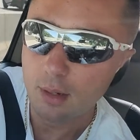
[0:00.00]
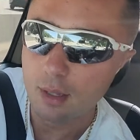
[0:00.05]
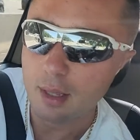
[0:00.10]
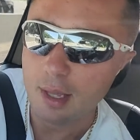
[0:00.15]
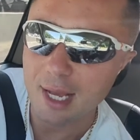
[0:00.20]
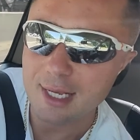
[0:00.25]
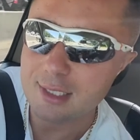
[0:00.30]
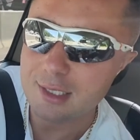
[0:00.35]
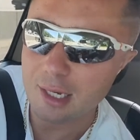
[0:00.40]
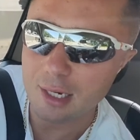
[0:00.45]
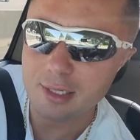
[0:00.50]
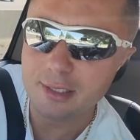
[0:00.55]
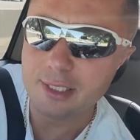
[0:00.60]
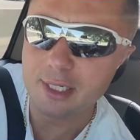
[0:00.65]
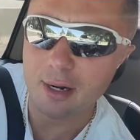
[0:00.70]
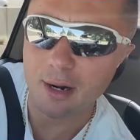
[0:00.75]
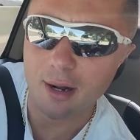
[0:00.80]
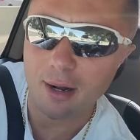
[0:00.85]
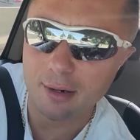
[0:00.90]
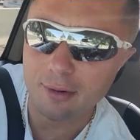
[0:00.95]
As long as
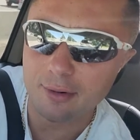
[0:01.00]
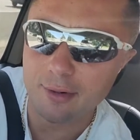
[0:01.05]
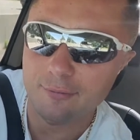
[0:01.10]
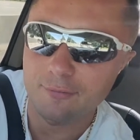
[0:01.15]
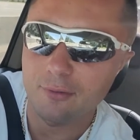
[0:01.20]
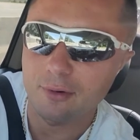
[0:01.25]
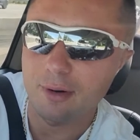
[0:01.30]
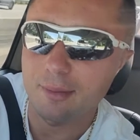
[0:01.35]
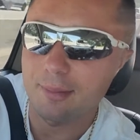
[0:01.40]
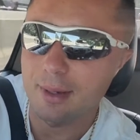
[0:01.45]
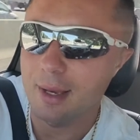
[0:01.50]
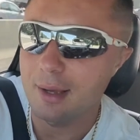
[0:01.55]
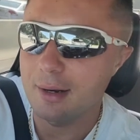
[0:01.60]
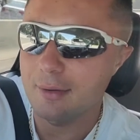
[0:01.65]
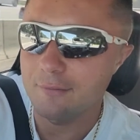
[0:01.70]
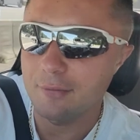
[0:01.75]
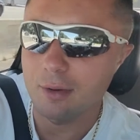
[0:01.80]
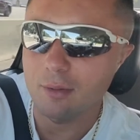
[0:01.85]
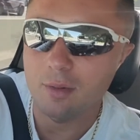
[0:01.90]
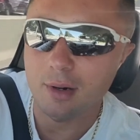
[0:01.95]
they're hungry for it, man.
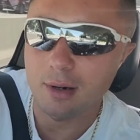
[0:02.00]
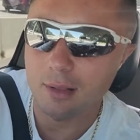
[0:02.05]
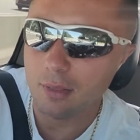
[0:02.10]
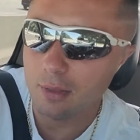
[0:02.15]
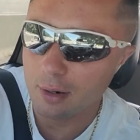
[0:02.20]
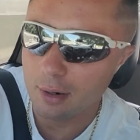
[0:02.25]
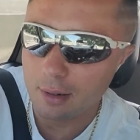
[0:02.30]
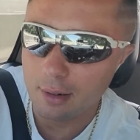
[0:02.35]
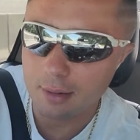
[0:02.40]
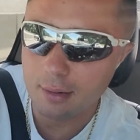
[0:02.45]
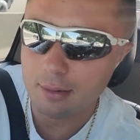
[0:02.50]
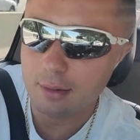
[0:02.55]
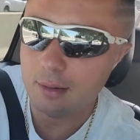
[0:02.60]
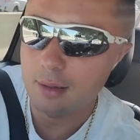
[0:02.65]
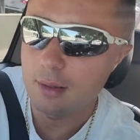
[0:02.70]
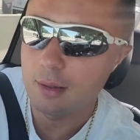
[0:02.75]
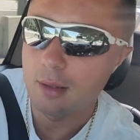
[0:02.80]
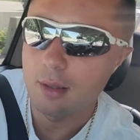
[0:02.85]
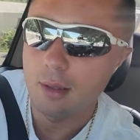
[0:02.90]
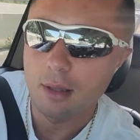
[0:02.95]
If they want to learn,
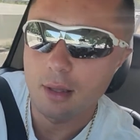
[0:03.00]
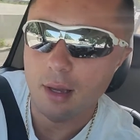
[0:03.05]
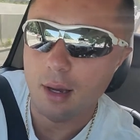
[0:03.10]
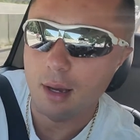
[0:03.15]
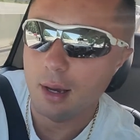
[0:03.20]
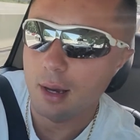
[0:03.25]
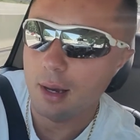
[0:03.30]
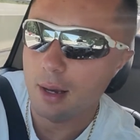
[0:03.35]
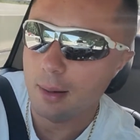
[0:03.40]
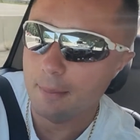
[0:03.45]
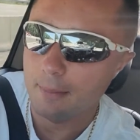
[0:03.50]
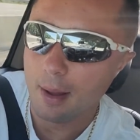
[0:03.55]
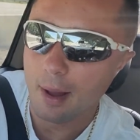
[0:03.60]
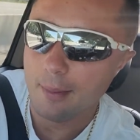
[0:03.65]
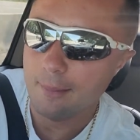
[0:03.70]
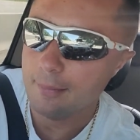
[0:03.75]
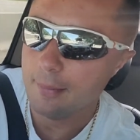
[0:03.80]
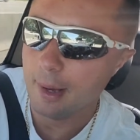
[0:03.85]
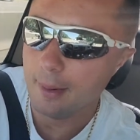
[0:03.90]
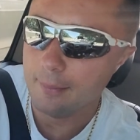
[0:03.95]

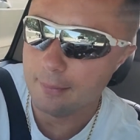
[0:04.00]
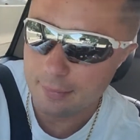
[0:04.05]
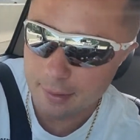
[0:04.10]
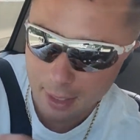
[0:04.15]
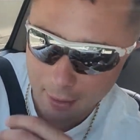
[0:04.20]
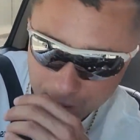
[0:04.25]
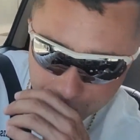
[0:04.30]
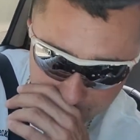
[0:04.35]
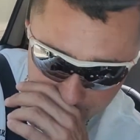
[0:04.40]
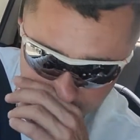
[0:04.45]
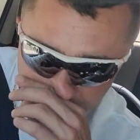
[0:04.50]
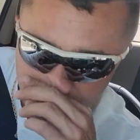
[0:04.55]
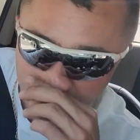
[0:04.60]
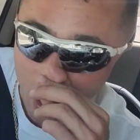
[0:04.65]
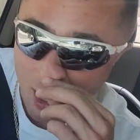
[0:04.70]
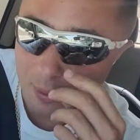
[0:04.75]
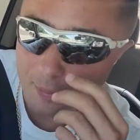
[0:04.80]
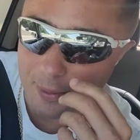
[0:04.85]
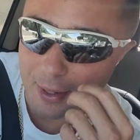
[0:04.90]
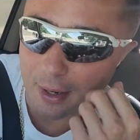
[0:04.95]
I'm definitely
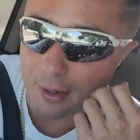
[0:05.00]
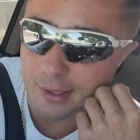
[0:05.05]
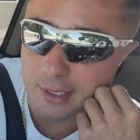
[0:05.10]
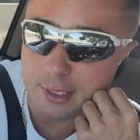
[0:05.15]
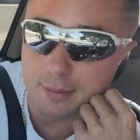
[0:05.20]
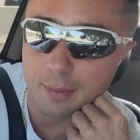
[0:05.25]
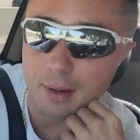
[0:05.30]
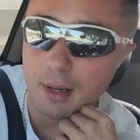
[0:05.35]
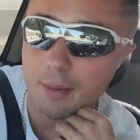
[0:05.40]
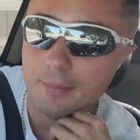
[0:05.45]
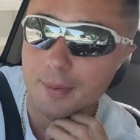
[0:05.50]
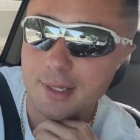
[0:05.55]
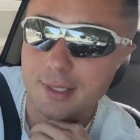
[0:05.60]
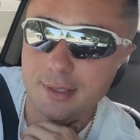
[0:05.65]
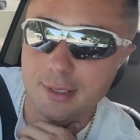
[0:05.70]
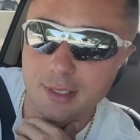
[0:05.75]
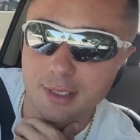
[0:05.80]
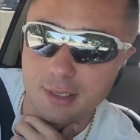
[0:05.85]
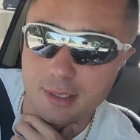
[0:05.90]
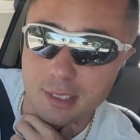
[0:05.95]
all about small
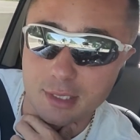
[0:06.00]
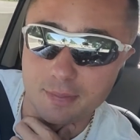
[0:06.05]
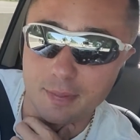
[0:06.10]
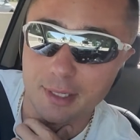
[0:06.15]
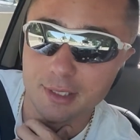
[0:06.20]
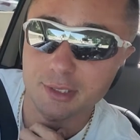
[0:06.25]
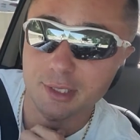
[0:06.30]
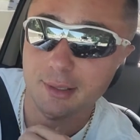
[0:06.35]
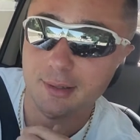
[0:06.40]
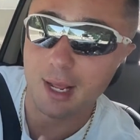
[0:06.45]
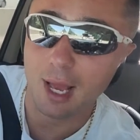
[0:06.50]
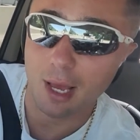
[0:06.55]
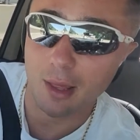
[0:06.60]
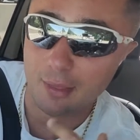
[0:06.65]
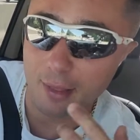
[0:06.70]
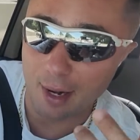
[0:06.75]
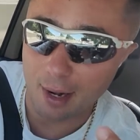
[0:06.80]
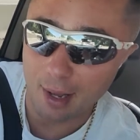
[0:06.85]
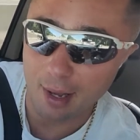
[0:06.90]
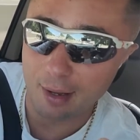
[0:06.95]
business, especially now
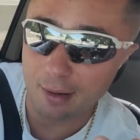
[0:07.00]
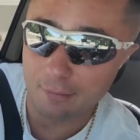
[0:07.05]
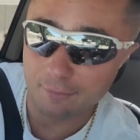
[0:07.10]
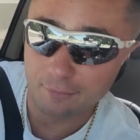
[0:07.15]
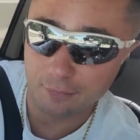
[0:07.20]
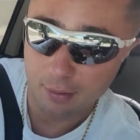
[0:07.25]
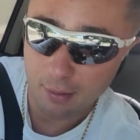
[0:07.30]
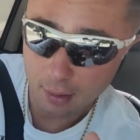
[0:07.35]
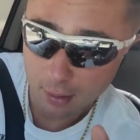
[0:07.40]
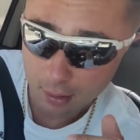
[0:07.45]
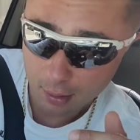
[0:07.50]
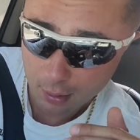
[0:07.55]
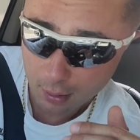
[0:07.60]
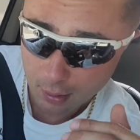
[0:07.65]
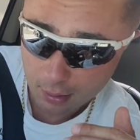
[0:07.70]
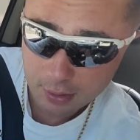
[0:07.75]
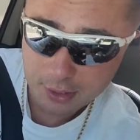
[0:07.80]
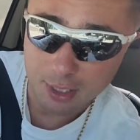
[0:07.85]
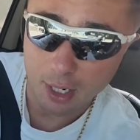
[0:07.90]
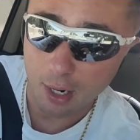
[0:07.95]
that I've
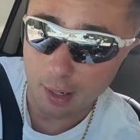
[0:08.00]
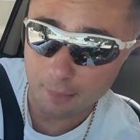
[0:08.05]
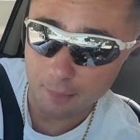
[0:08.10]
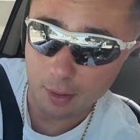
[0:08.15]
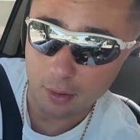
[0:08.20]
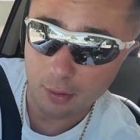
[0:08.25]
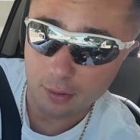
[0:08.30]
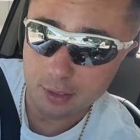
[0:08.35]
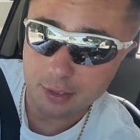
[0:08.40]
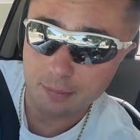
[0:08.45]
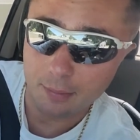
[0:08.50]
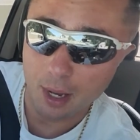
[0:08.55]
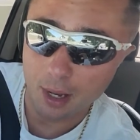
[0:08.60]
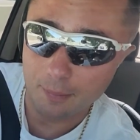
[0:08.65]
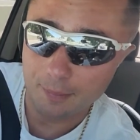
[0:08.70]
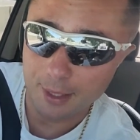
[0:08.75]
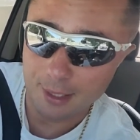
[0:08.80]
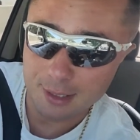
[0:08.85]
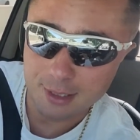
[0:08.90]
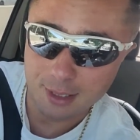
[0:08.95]
started my own small
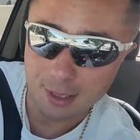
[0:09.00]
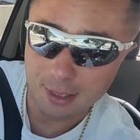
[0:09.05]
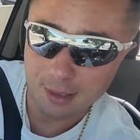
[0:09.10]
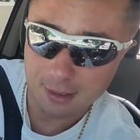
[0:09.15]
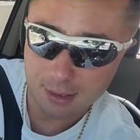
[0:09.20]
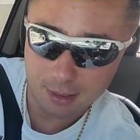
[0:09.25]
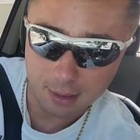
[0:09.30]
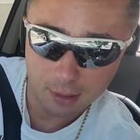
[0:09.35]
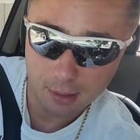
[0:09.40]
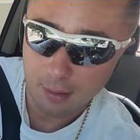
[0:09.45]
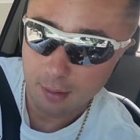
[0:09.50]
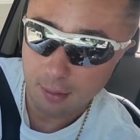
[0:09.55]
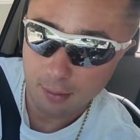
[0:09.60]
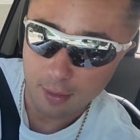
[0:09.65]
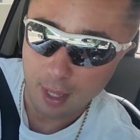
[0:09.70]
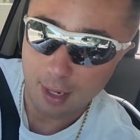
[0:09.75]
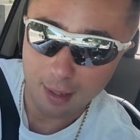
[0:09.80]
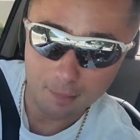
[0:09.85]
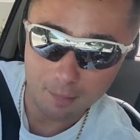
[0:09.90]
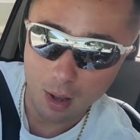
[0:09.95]
business.
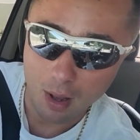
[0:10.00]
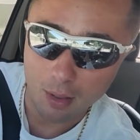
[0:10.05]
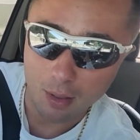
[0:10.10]
Like, I'm all